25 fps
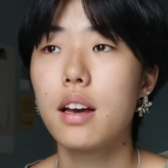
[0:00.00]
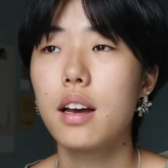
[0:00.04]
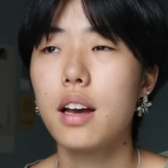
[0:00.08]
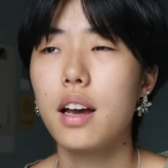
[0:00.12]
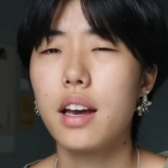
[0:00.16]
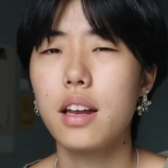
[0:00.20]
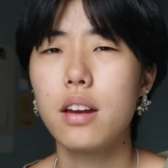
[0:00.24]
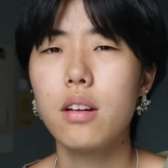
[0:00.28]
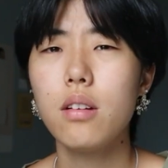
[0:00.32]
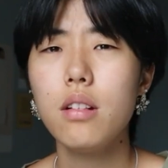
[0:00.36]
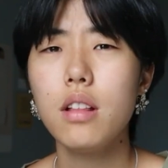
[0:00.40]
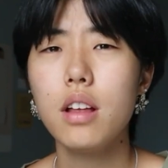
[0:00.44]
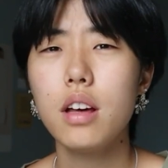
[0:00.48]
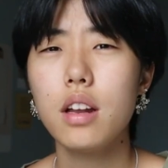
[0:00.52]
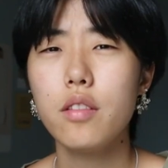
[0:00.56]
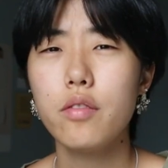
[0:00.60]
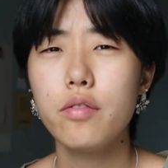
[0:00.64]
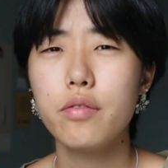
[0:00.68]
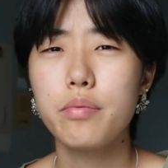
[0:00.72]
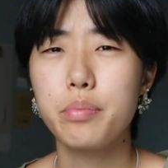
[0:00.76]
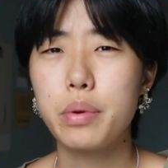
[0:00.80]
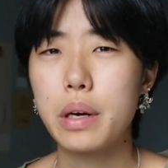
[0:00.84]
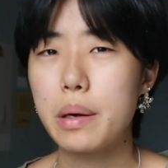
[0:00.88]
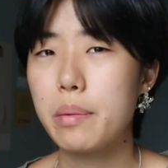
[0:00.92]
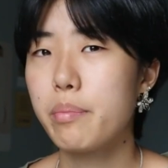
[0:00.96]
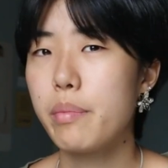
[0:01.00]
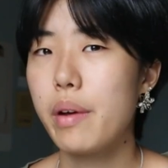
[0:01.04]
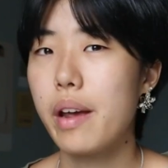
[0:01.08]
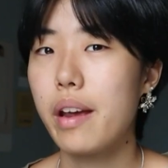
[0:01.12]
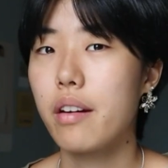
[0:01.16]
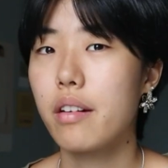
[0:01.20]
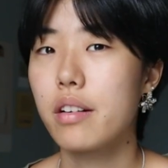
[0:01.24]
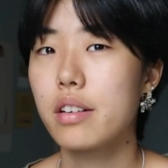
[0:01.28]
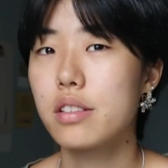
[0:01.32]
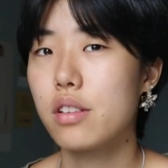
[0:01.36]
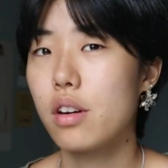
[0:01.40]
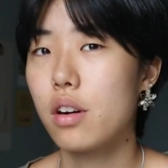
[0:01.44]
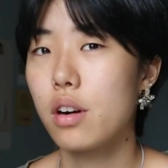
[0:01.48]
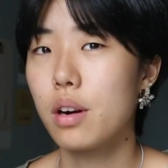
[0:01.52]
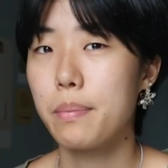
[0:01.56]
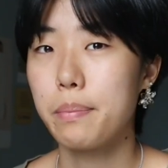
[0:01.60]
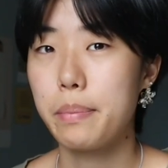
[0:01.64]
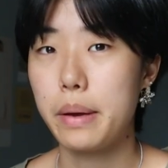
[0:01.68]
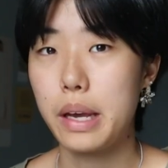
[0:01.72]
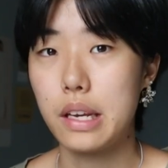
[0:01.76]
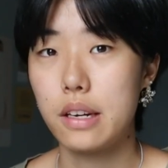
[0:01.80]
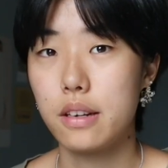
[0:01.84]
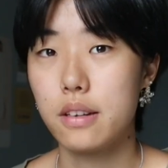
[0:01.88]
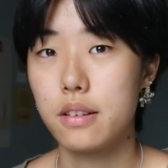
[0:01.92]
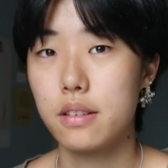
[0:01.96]
I know a lot of printmakers aren't
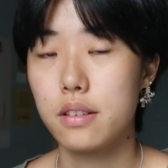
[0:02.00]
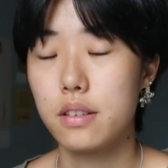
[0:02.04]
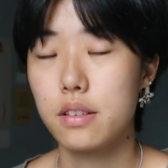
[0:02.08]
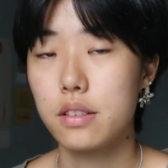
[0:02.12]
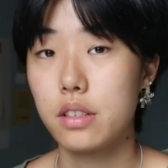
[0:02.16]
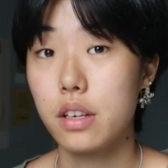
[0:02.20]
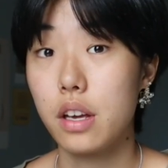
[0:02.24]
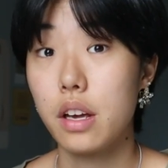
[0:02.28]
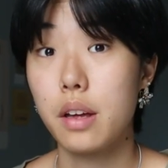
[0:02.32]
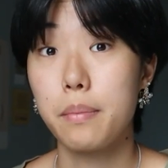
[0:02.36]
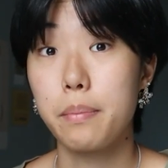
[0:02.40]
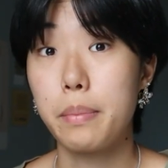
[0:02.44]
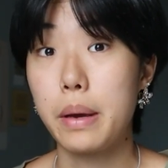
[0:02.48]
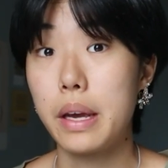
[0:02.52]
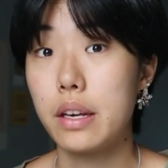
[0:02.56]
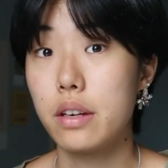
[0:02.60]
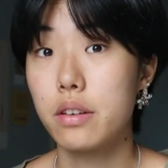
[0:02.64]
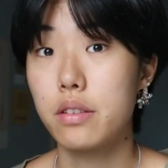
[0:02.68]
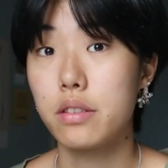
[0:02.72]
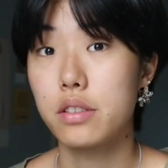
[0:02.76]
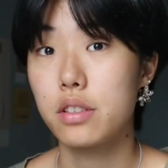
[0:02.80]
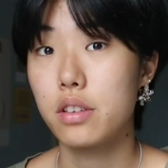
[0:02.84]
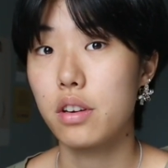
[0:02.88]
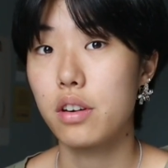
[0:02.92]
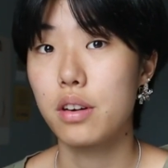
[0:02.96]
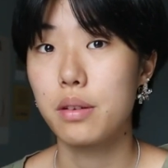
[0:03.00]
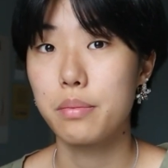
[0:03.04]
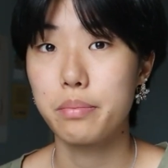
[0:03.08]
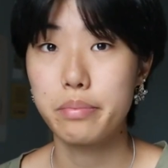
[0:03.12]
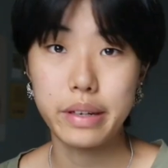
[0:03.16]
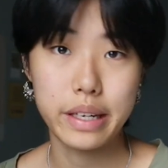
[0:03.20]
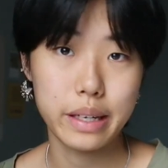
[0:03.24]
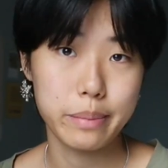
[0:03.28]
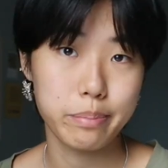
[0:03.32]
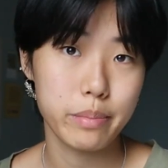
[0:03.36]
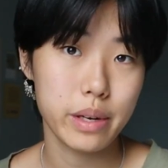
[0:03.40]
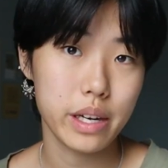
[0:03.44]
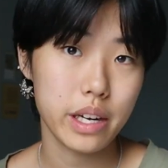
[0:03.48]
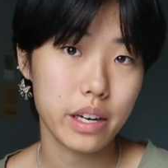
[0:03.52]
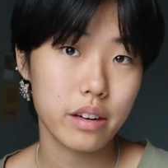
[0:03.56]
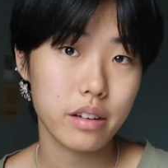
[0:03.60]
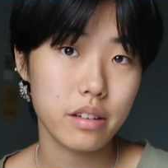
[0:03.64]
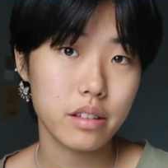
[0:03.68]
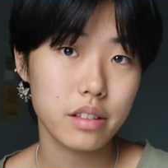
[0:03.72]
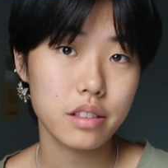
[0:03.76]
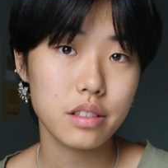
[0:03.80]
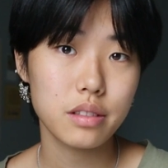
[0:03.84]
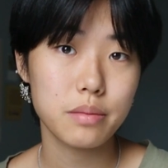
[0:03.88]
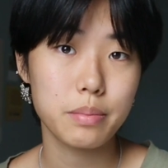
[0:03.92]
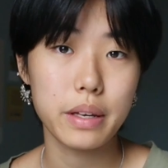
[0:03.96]
painters and painters aren't
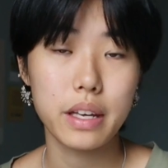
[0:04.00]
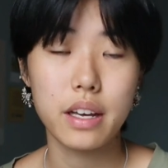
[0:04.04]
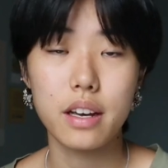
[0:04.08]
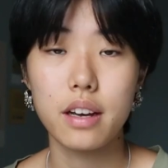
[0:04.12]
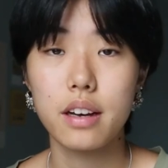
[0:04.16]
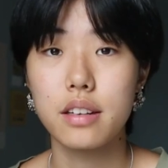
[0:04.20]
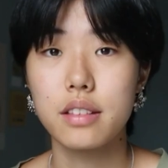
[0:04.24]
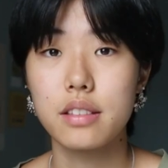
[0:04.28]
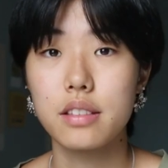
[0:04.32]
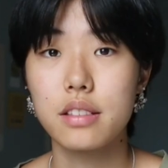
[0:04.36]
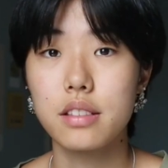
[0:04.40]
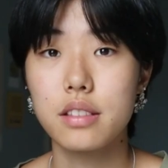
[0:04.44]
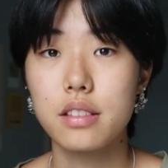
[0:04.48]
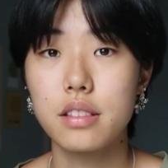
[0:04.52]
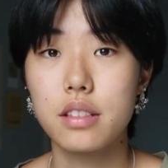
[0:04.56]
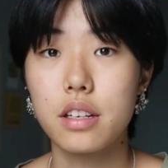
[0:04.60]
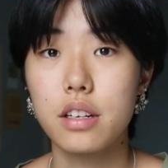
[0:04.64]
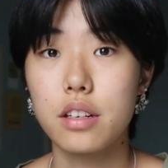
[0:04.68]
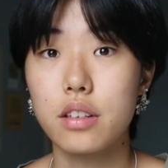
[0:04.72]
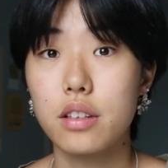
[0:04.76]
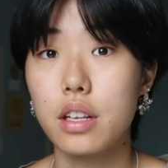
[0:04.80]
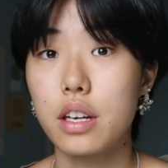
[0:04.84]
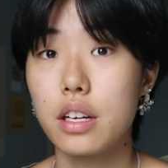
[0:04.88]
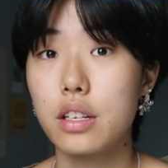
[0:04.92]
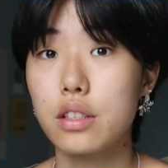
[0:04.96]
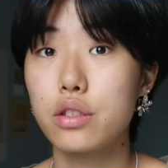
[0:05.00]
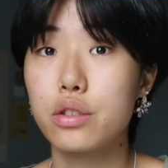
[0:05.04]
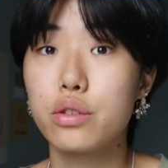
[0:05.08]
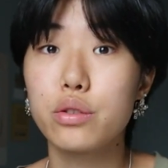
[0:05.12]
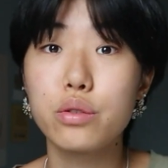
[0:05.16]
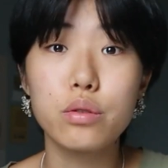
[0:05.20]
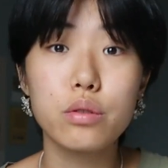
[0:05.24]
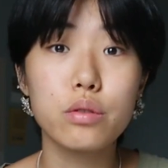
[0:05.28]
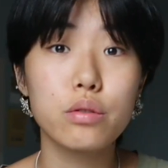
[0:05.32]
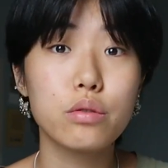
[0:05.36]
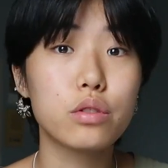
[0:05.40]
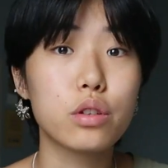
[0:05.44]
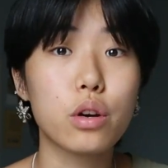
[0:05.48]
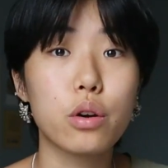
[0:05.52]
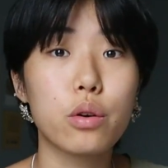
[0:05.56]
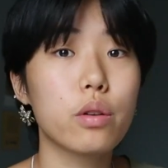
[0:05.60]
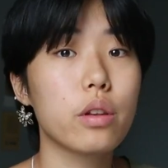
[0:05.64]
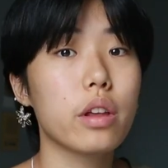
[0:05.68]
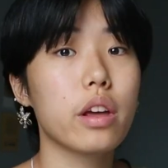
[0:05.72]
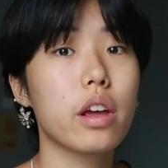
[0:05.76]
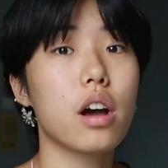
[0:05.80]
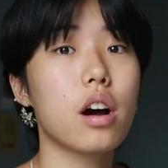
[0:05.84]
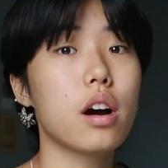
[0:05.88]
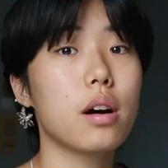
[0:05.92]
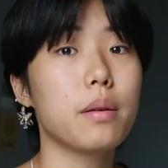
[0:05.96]
printmakers, because they're like two
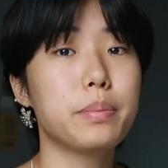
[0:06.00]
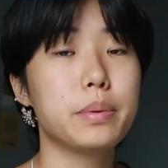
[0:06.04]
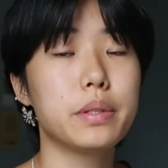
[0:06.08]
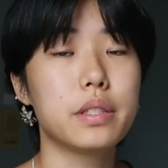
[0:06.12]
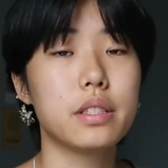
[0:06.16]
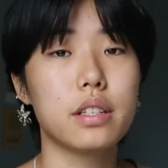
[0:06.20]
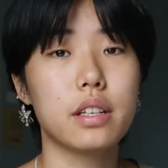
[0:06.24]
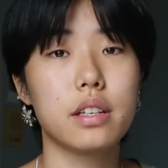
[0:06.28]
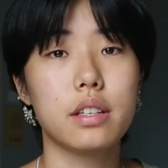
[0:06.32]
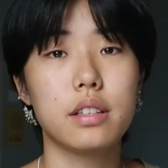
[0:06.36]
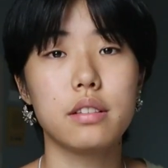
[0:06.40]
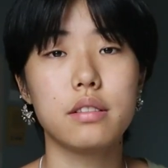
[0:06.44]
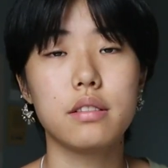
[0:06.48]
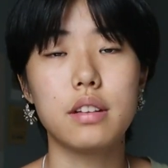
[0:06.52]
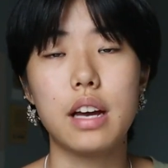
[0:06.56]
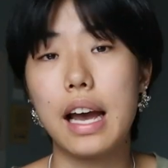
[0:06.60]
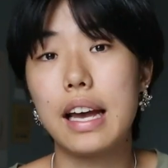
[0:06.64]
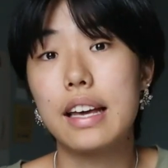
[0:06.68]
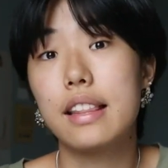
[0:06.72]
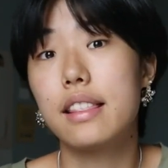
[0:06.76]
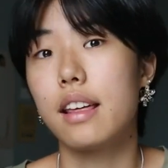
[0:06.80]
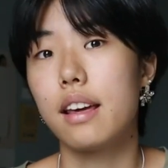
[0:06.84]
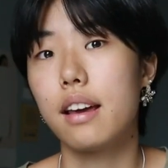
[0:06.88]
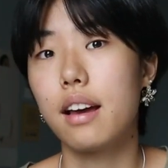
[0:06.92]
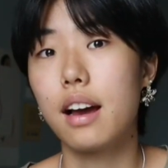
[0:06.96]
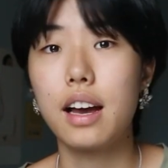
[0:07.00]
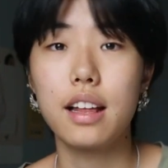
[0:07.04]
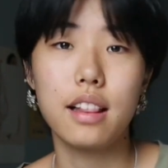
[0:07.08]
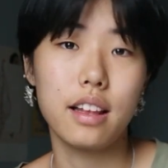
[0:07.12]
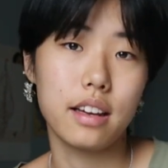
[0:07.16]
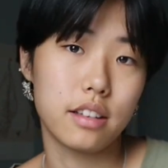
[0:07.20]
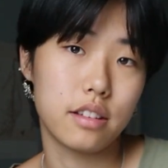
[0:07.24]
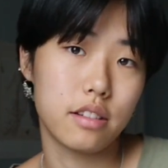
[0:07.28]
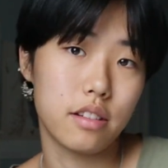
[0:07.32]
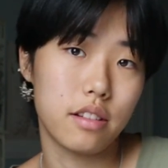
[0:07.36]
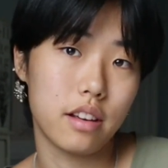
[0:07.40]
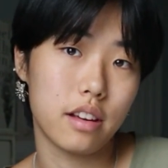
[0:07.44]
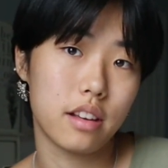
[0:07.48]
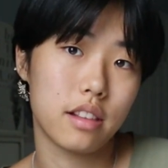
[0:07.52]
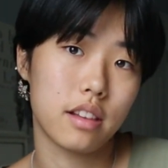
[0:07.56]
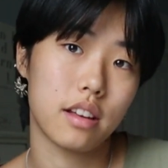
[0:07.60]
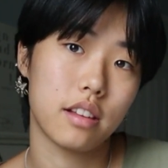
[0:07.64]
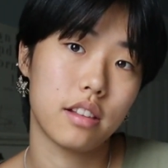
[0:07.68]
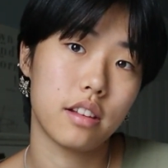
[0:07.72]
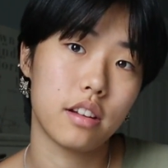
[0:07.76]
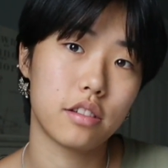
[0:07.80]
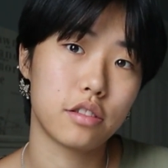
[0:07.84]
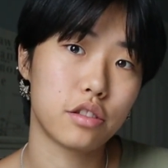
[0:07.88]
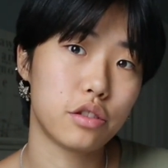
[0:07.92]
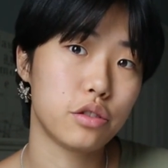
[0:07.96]
totally opposite. I like to think that
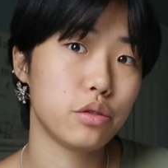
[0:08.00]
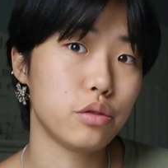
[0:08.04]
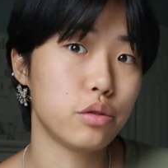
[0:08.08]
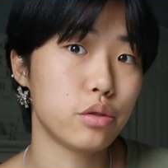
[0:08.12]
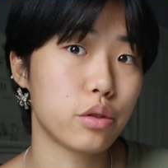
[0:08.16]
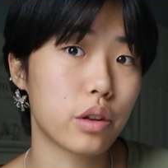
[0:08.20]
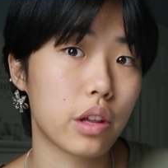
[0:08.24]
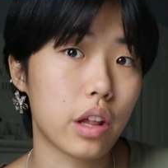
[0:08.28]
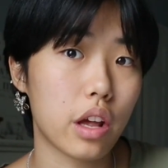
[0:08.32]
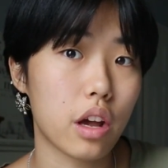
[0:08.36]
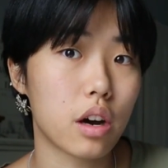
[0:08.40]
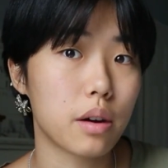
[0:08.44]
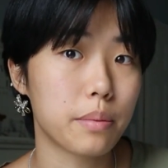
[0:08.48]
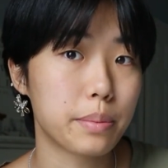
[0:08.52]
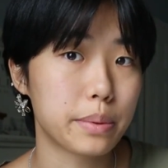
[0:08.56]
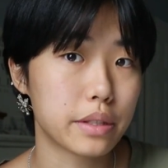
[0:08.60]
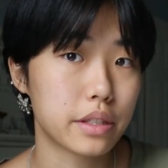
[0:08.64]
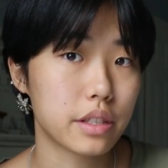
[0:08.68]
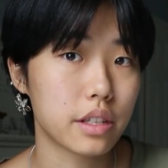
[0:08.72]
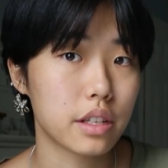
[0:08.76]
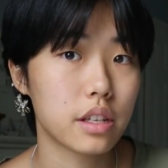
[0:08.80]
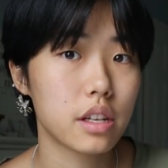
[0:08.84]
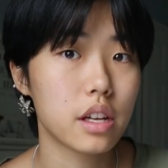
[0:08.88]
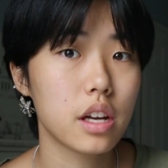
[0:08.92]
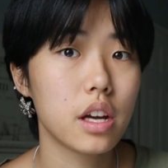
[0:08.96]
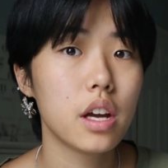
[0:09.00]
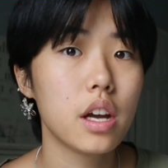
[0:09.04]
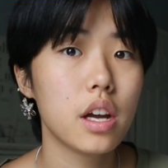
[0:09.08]
they're two totally opposite